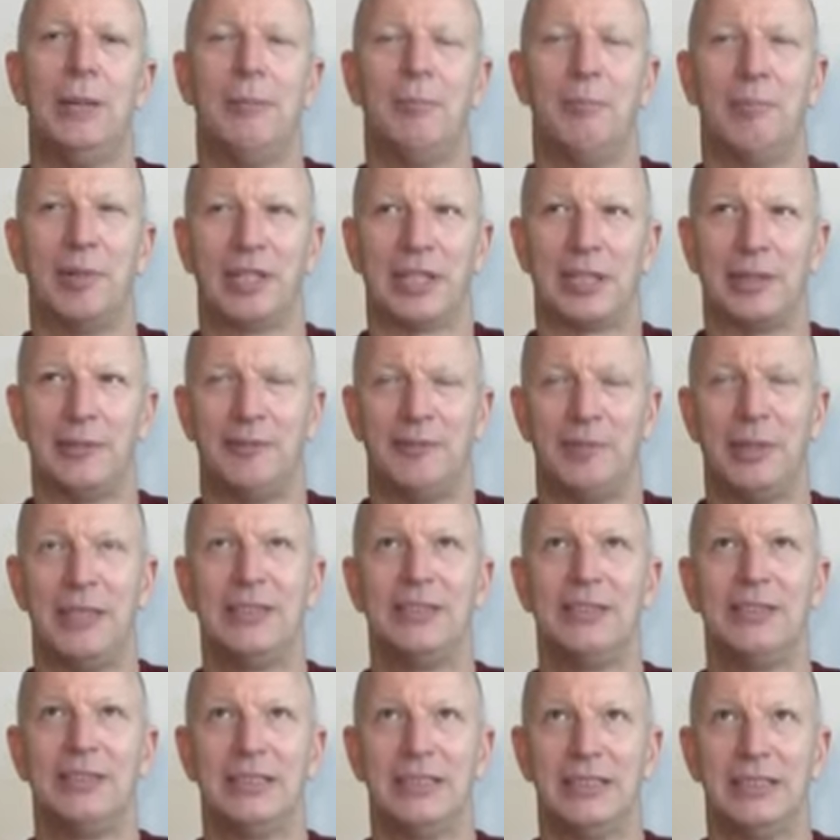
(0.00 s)
But I've
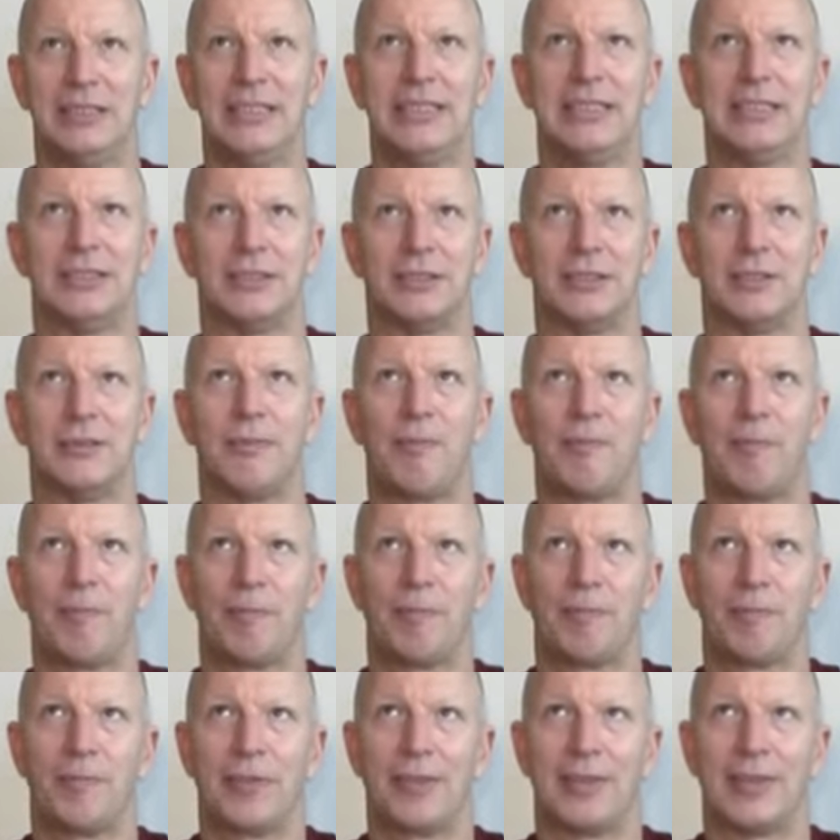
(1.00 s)
been clear
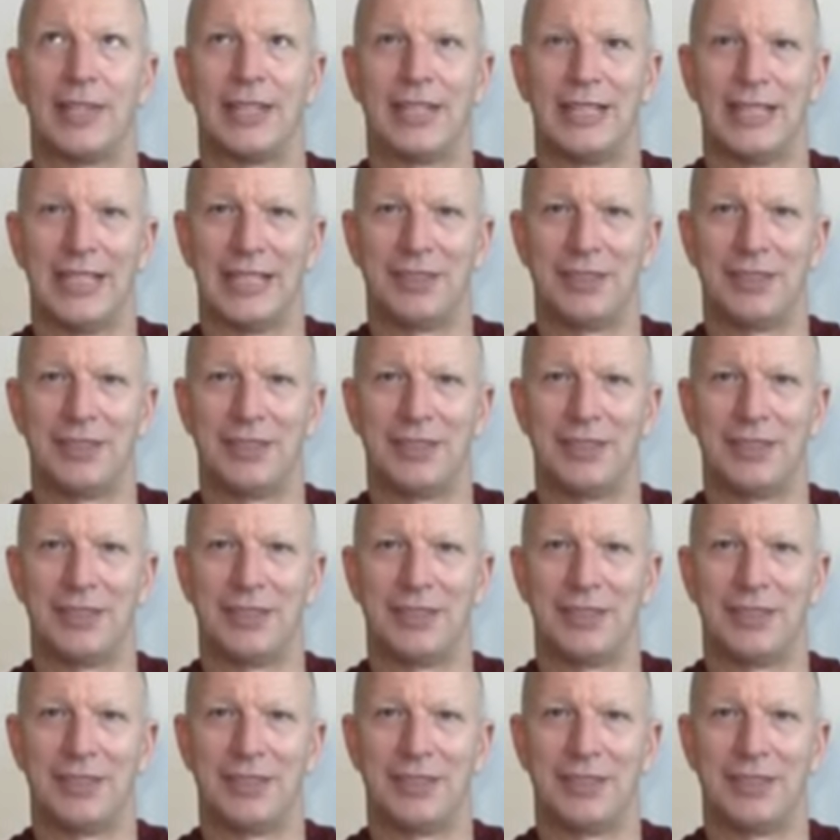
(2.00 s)
that I